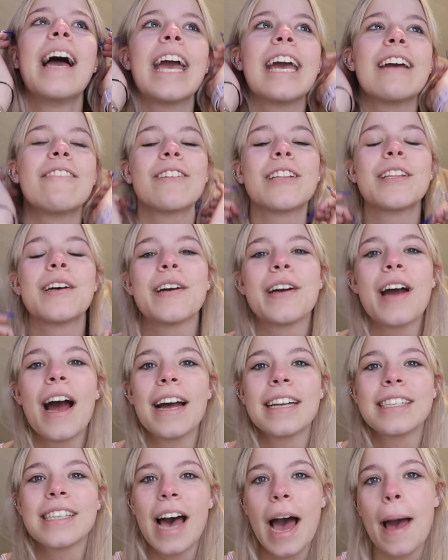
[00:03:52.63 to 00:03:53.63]
Even though
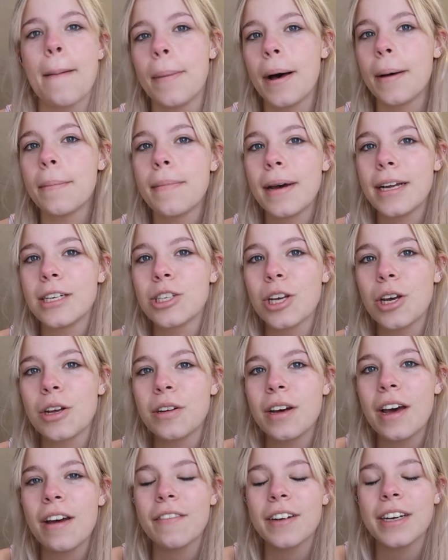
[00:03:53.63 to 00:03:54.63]
I type up my
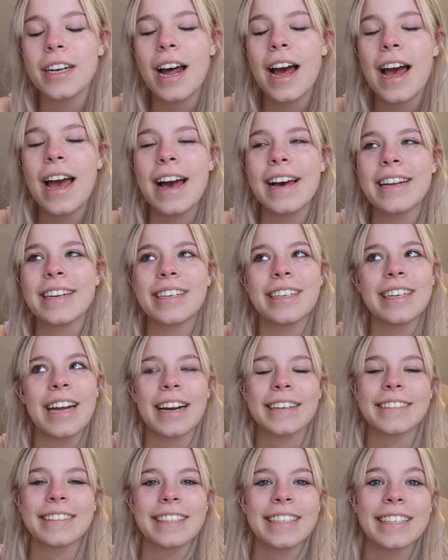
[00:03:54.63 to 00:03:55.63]
journal every night, I don't
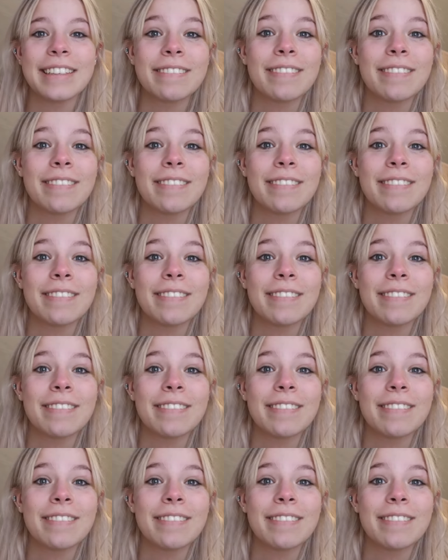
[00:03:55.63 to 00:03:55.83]
actually